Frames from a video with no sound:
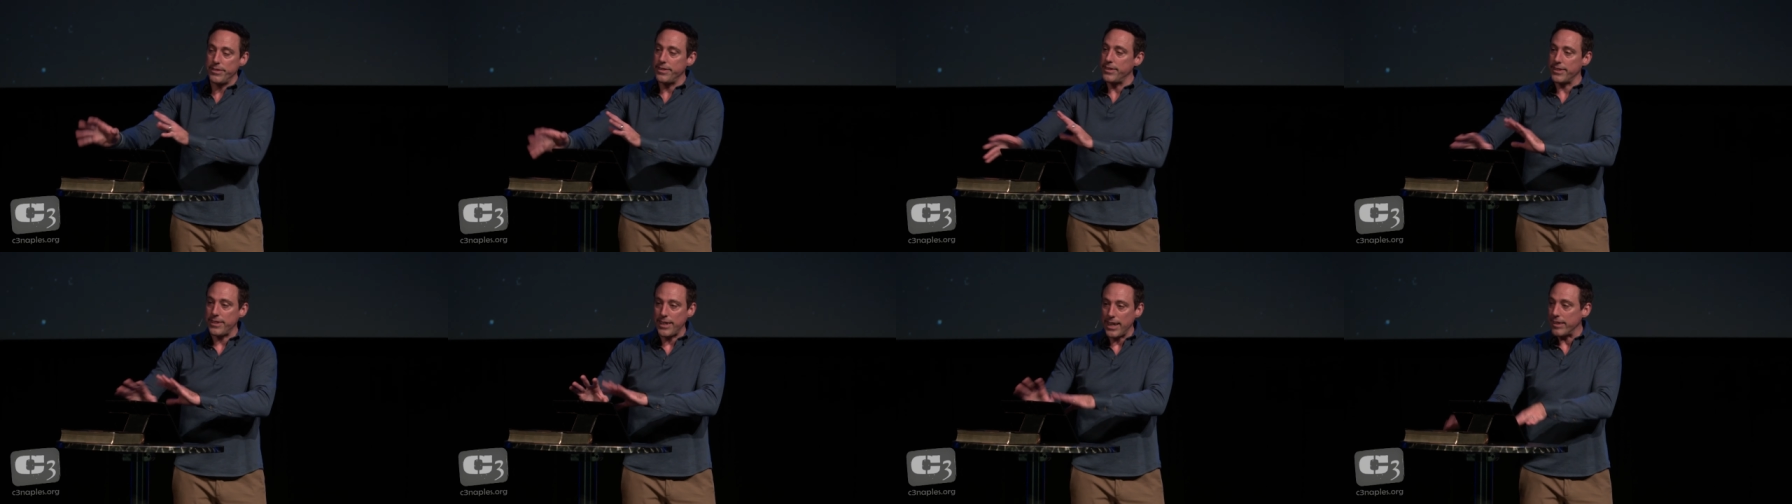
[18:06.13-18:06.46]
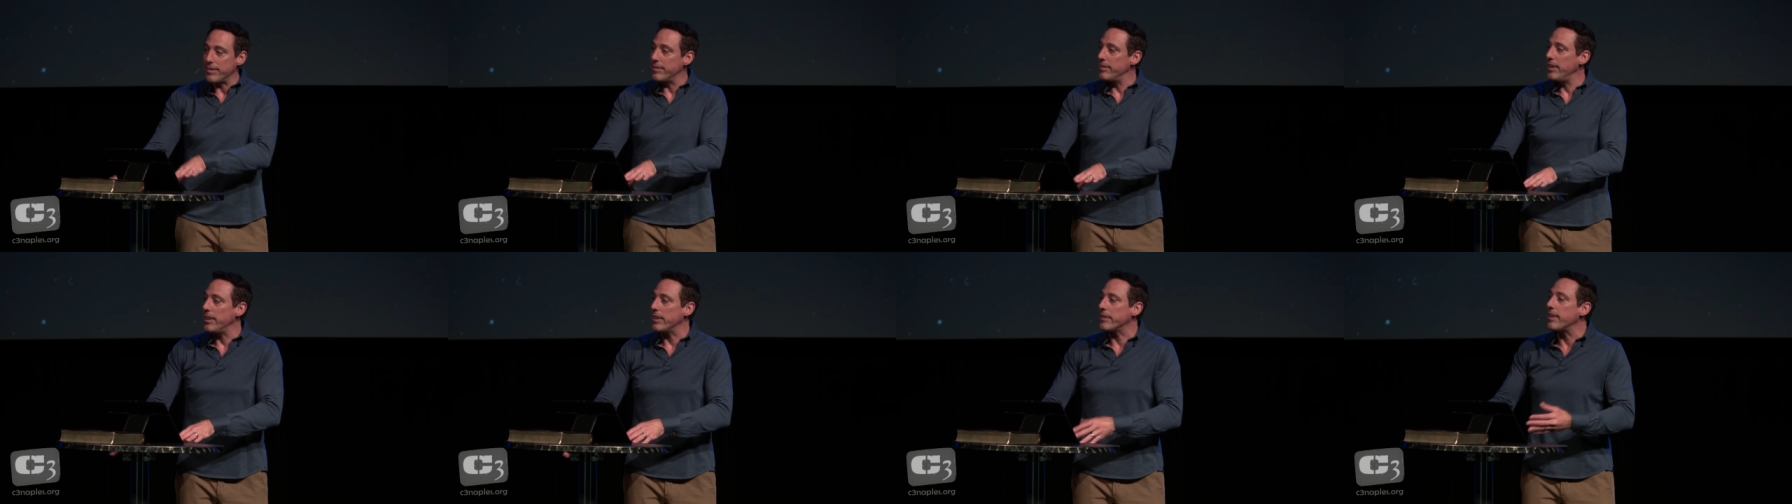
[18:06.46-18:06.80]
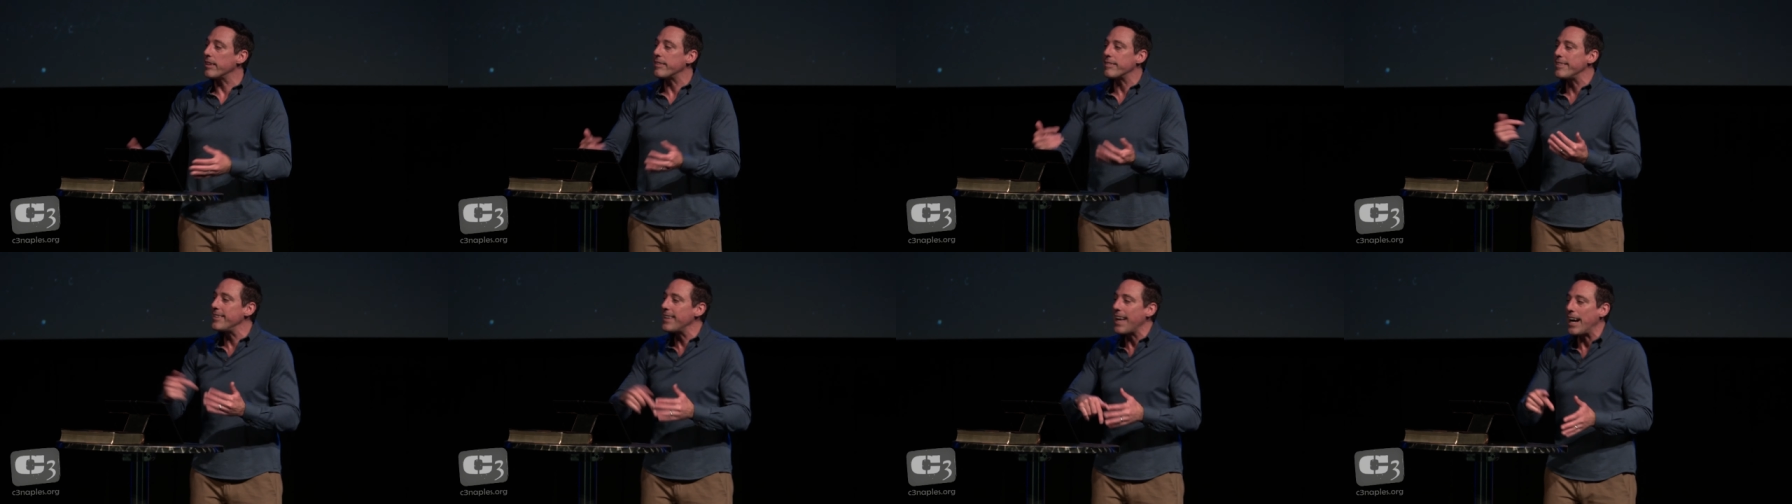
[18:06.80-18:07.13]
that's it.
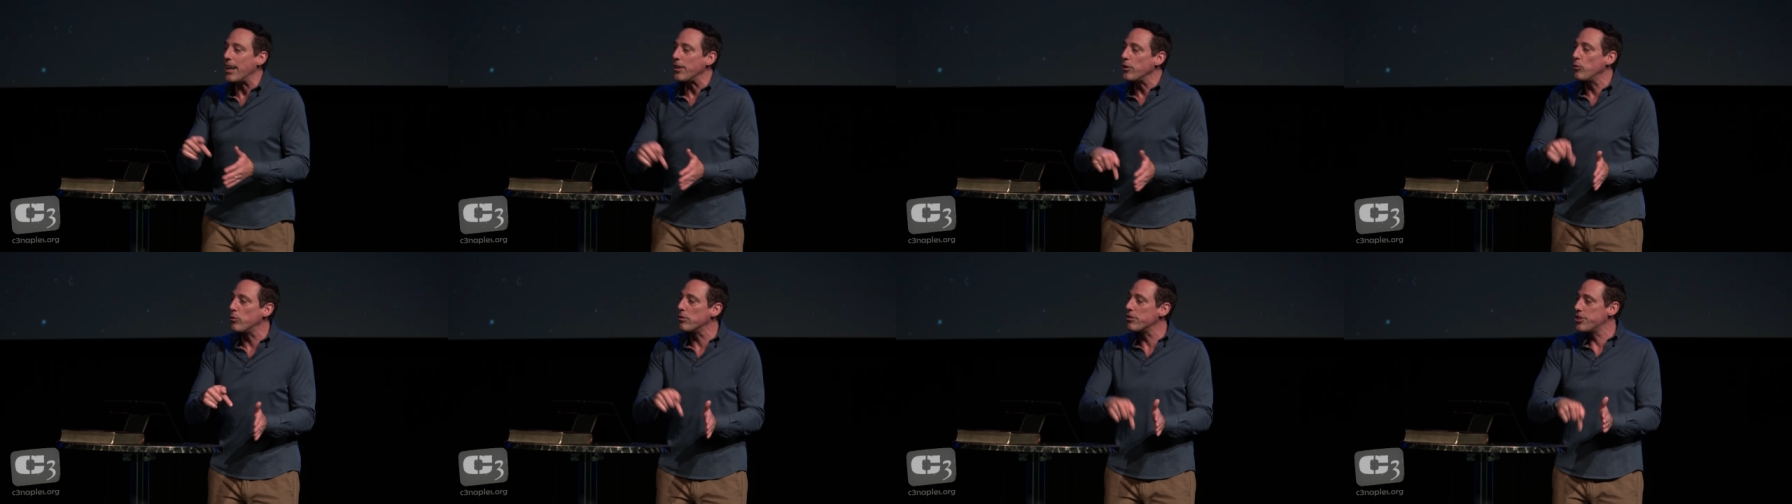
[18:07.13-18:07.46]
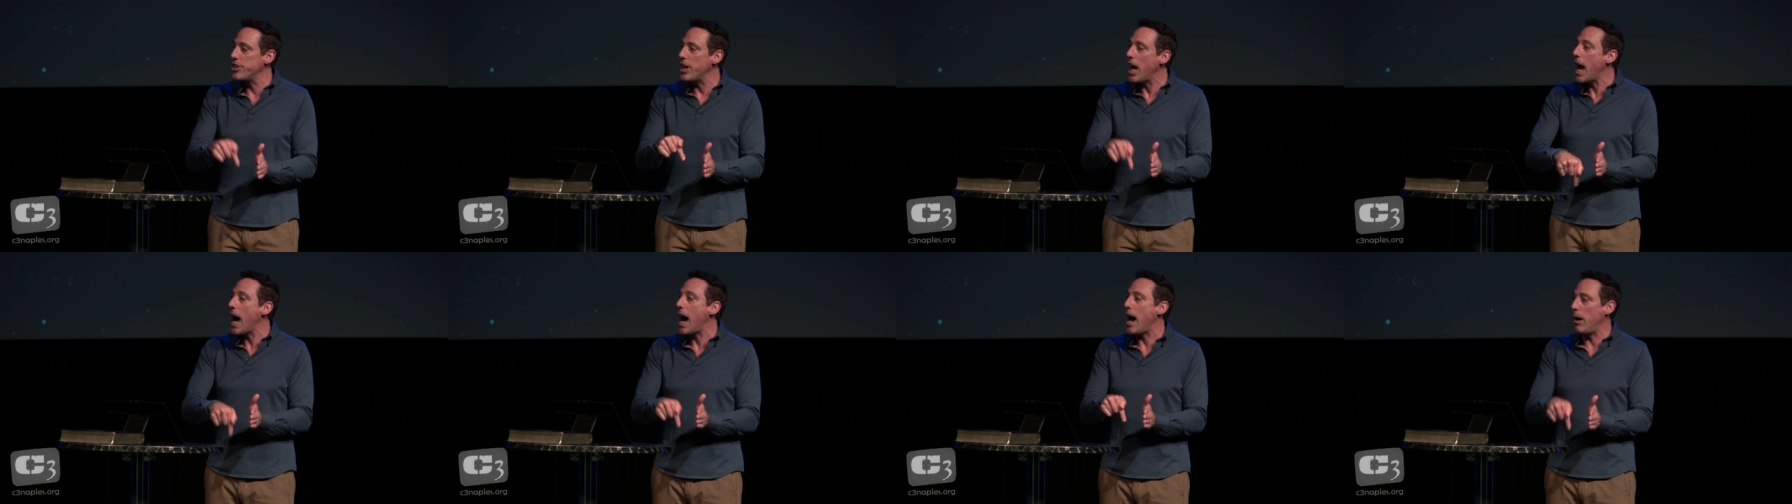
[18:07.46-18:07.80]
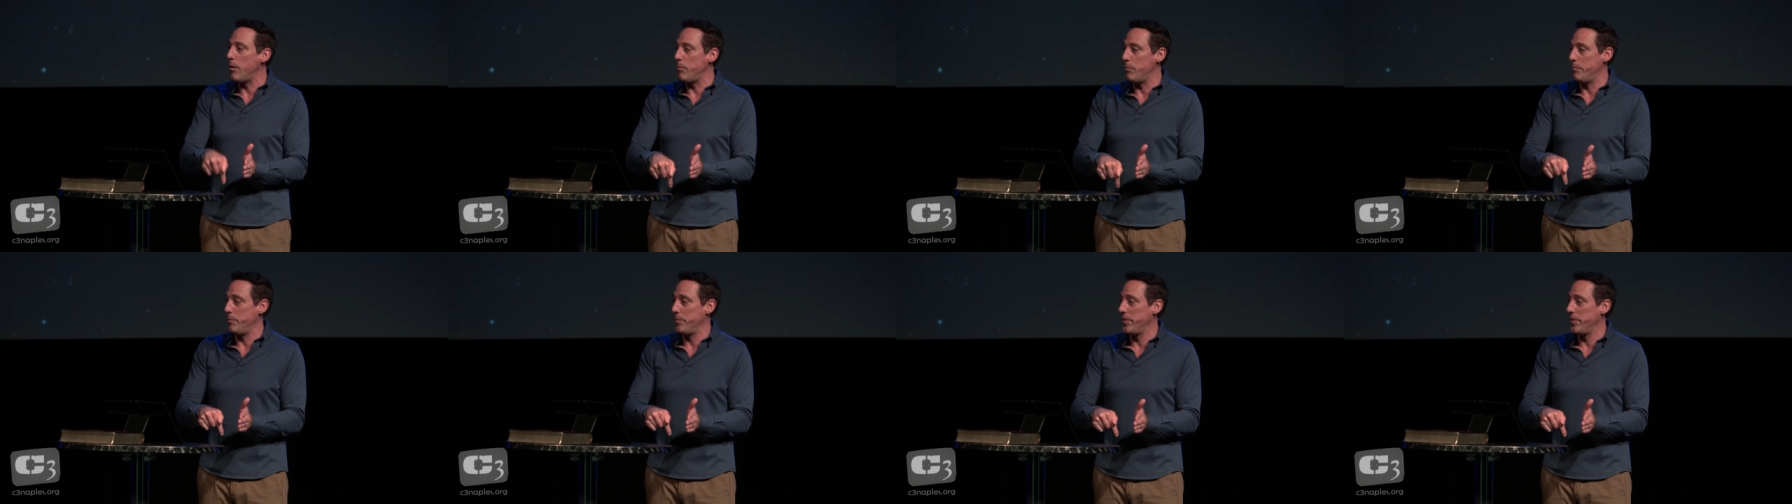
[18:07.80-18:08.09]
That's not your job.